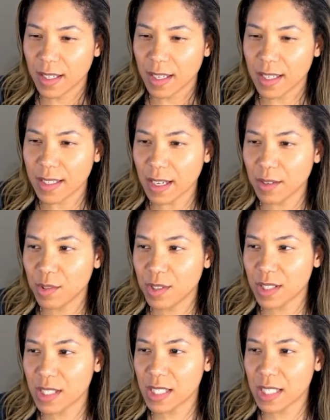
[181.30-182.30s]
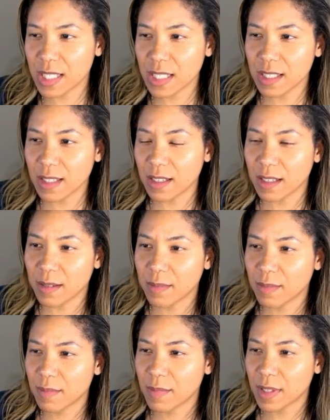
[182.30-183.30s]
And now you can see that
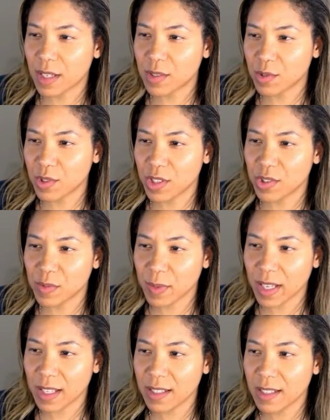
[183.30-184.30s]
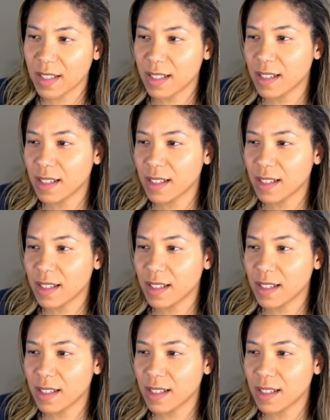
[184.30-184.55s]
association is made.